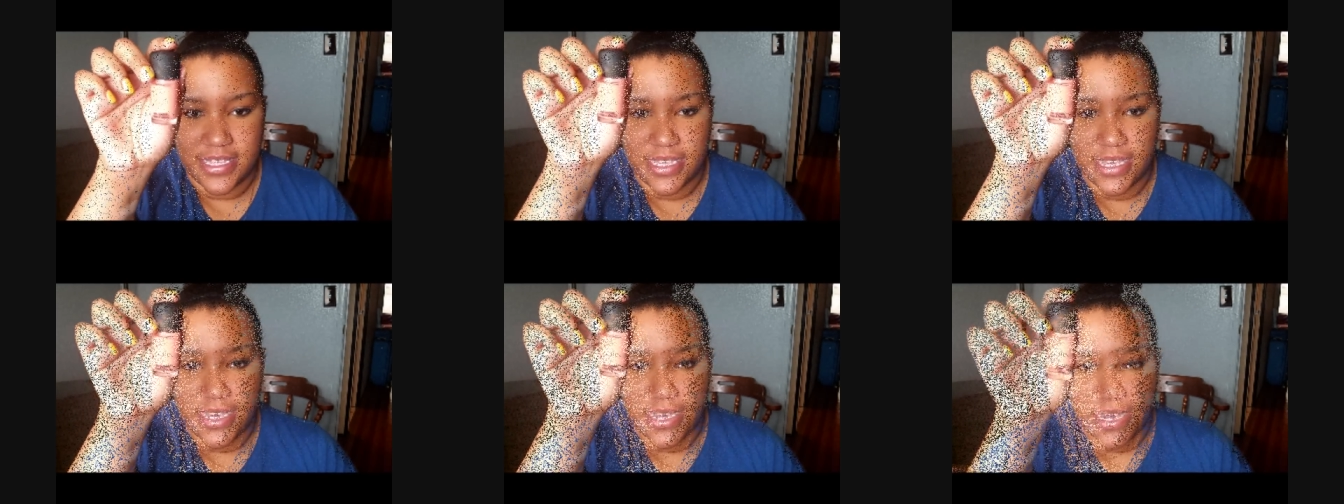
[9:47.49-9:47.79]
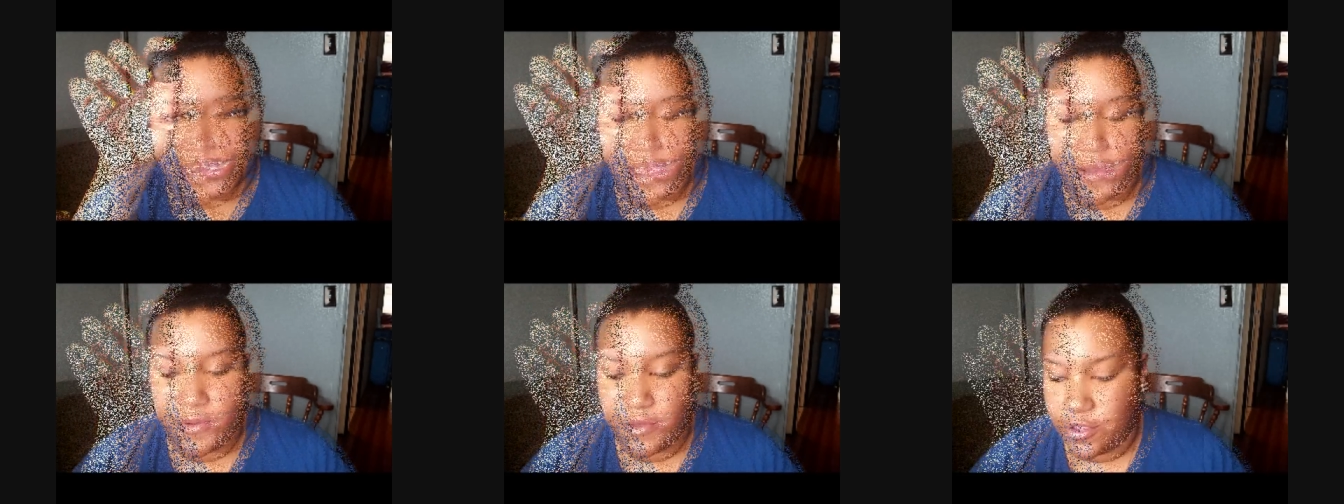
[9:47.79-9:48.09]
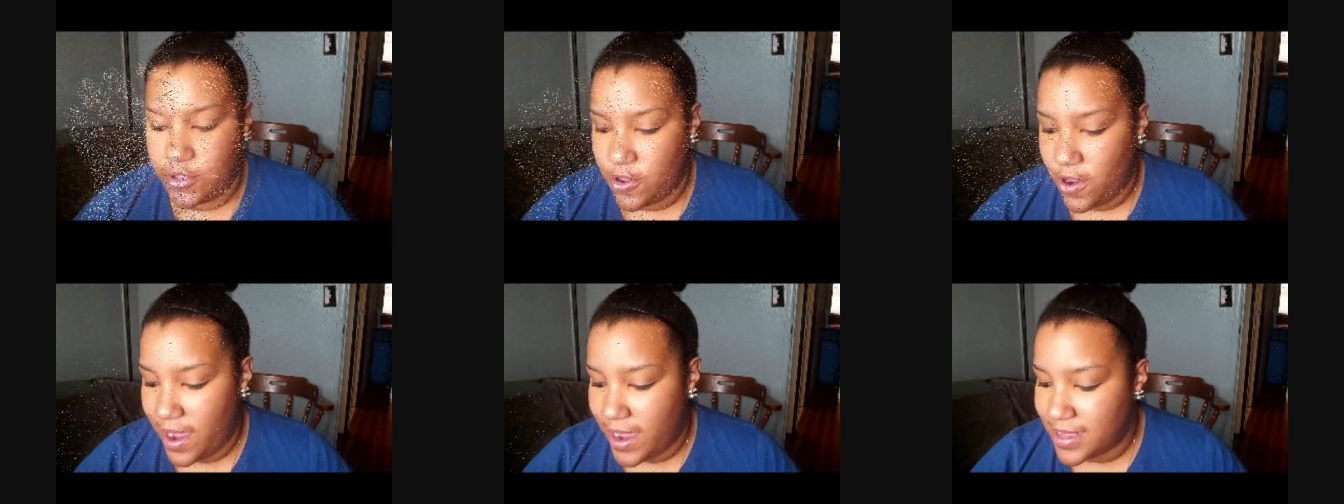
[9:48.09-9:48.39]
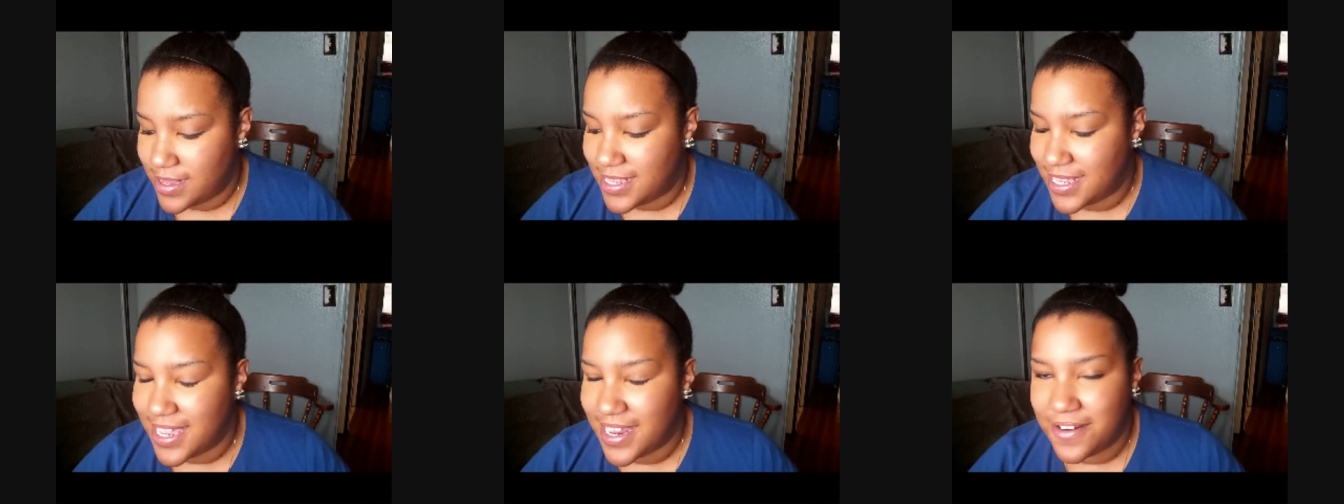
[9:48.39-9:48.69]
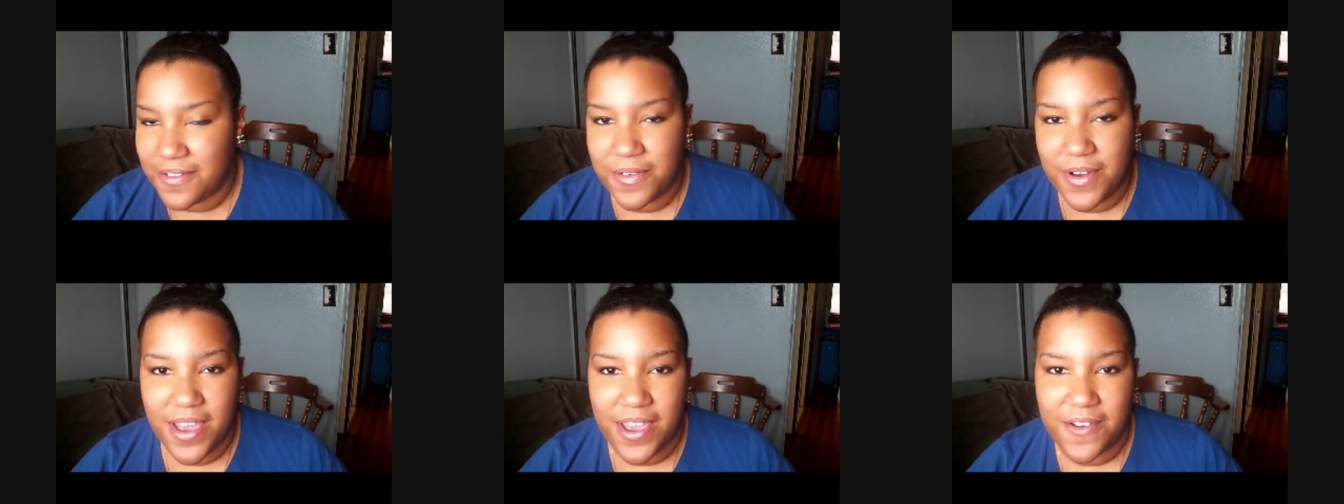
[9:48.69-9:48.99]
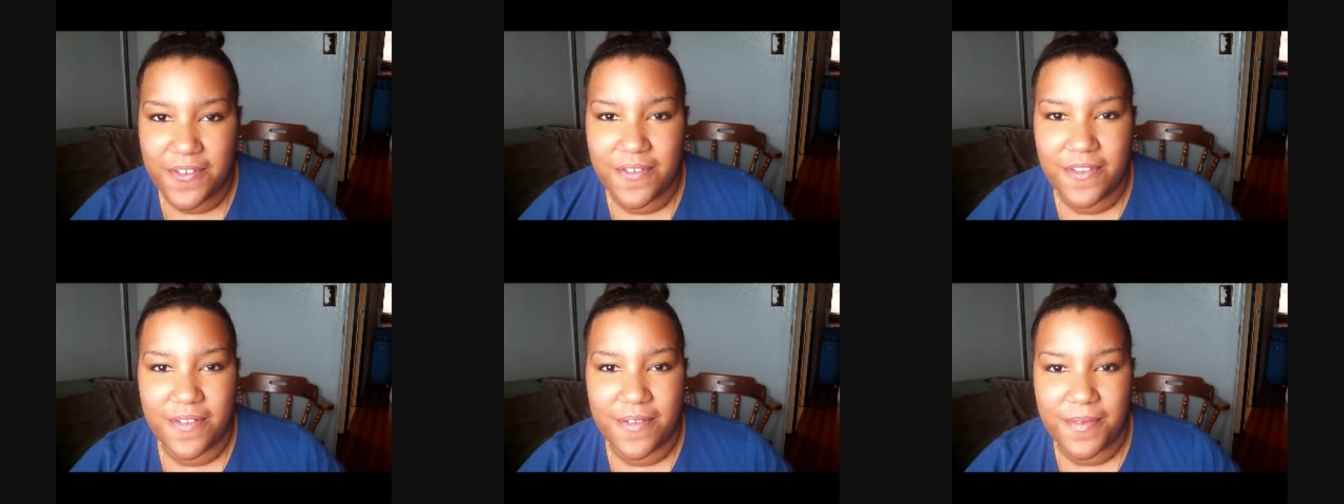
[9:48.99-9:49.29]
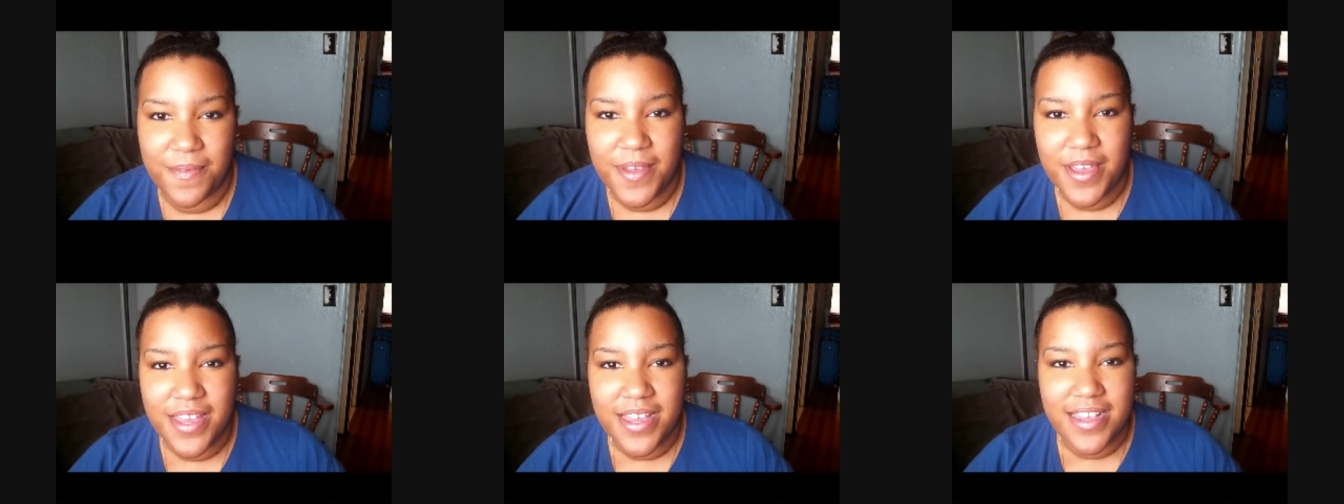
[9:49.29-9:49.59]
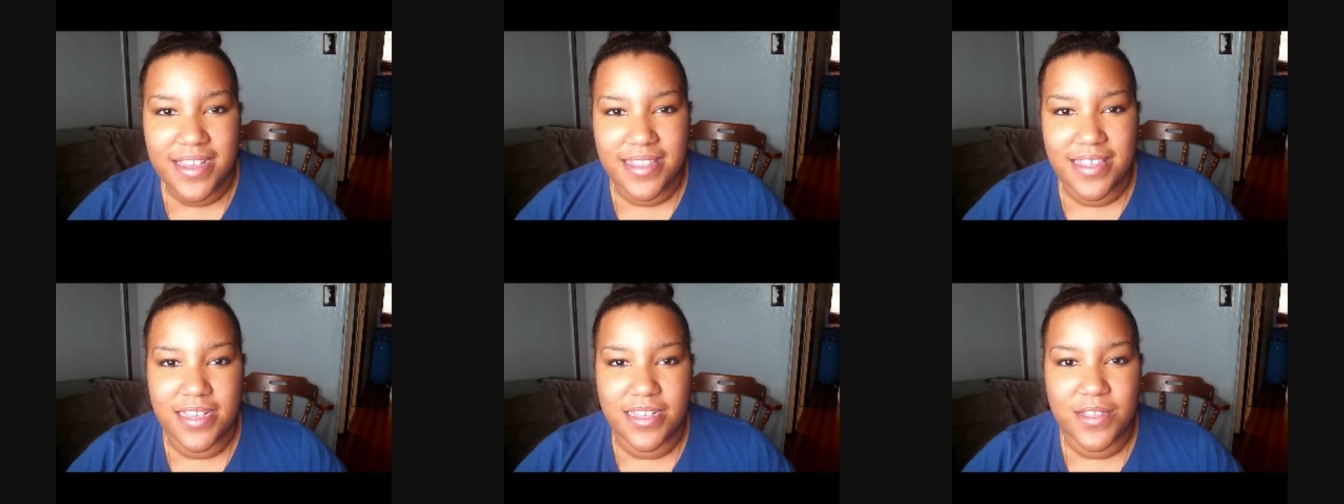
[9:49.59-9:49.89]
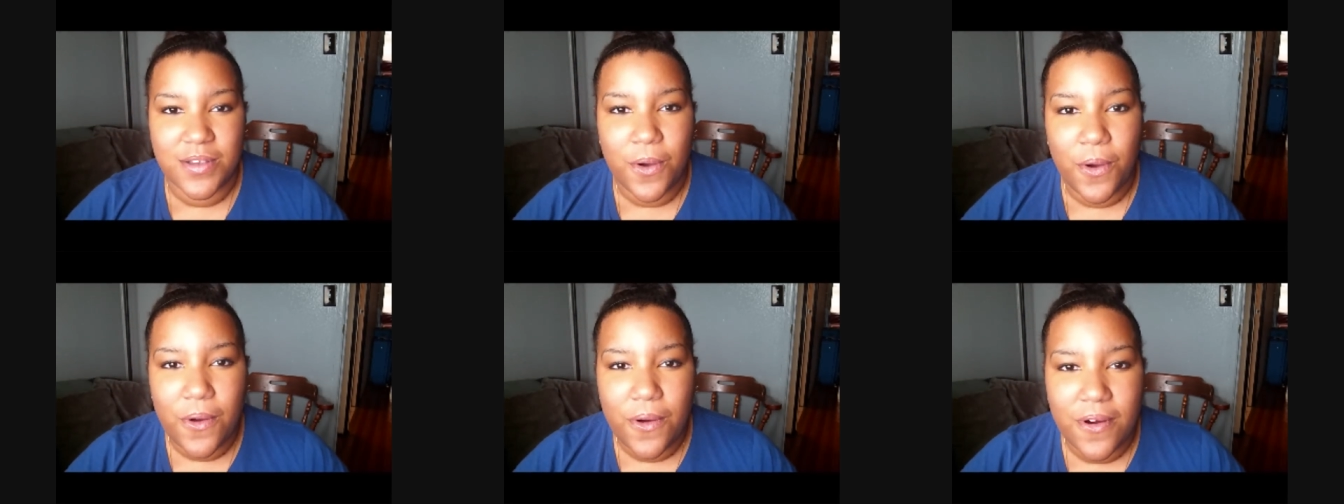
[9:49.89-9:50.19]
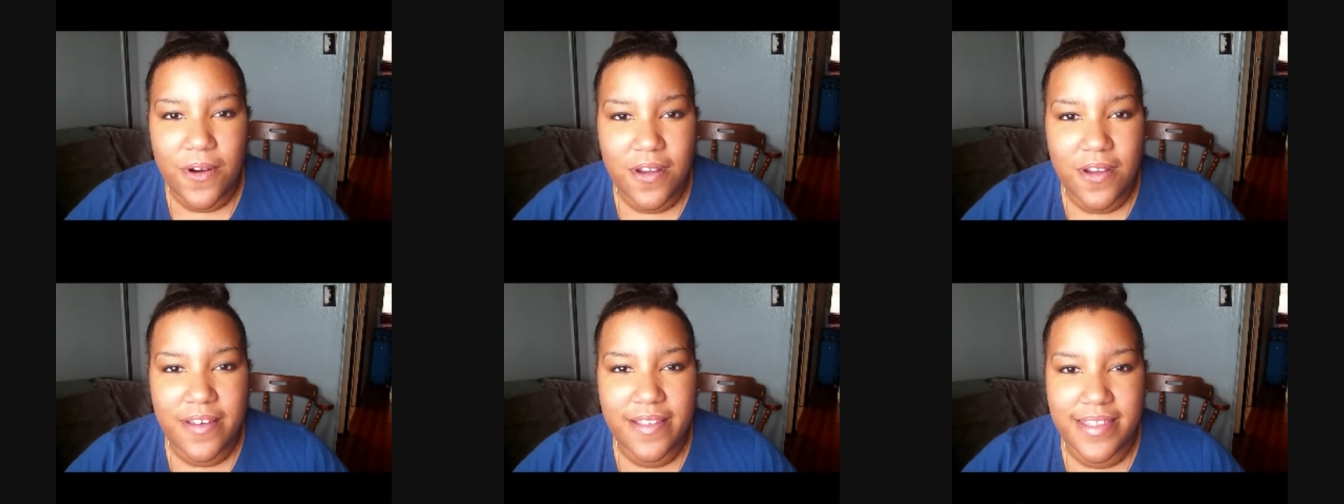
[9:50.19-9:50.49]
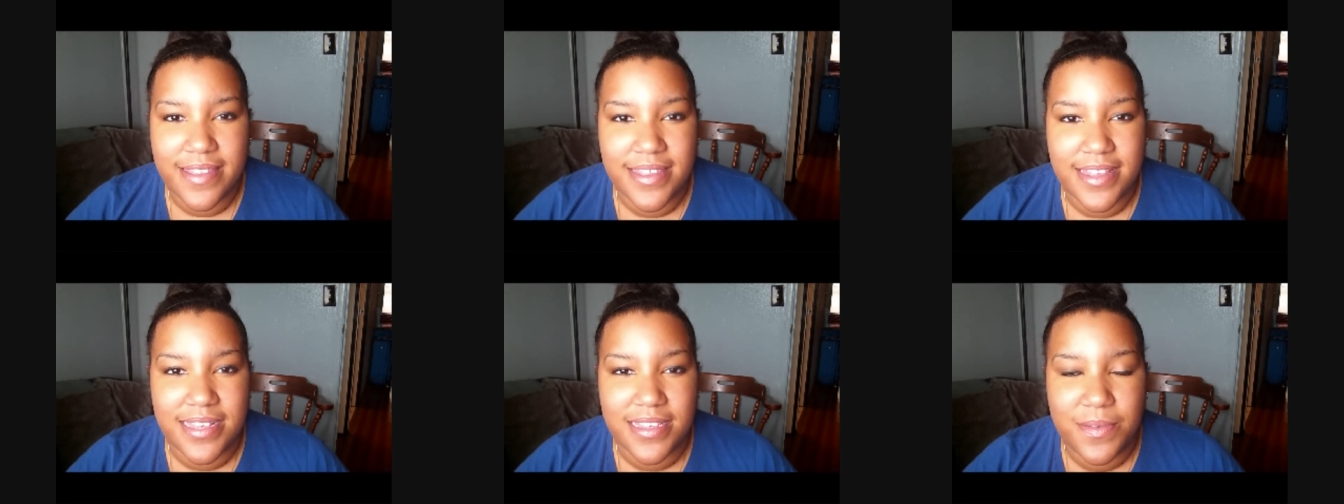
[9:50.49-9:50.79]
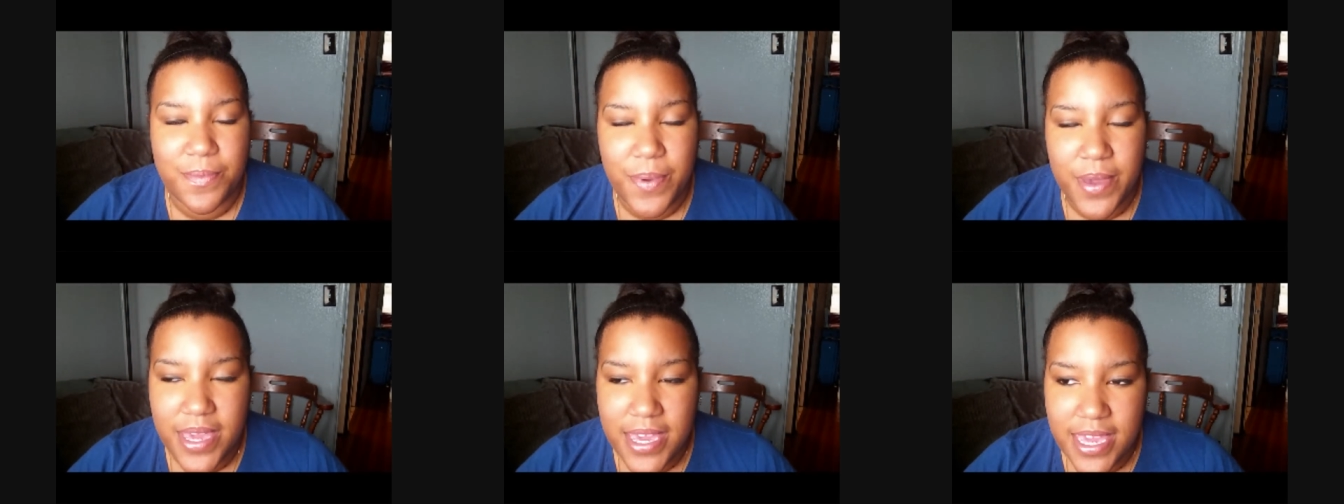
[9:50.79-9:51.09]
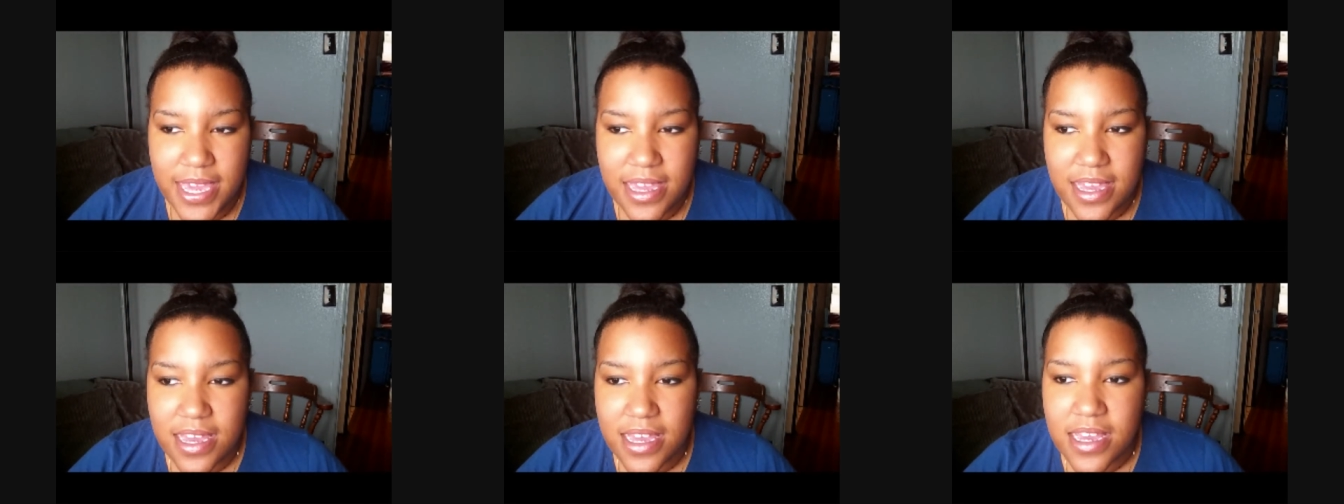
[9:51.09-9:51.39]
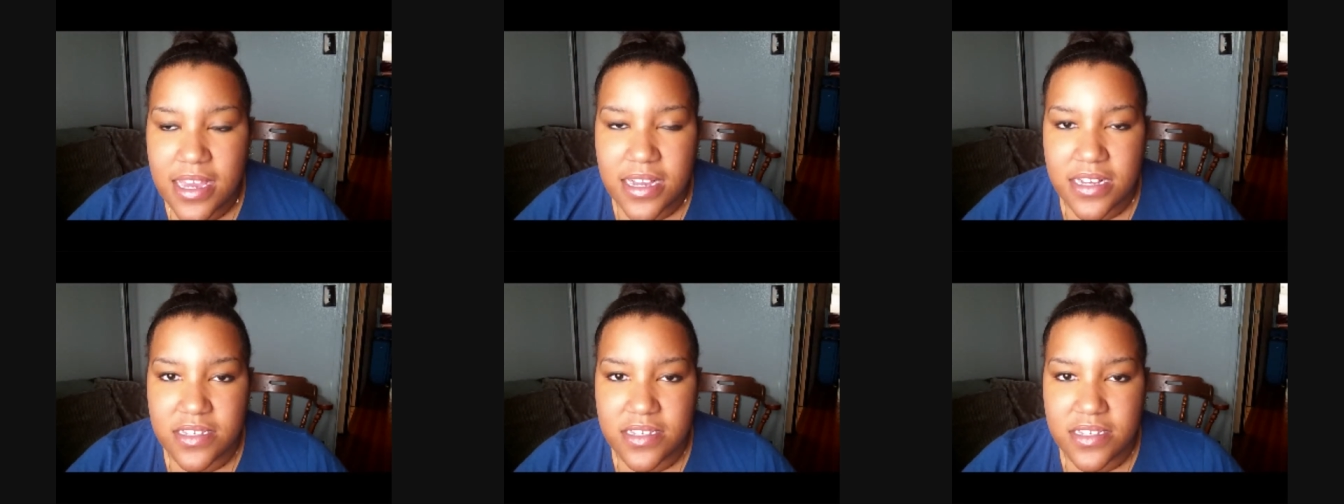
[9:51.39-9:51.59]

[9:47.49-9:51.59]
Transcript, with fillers: Like I said, I was trying to get away from this coral and this pink,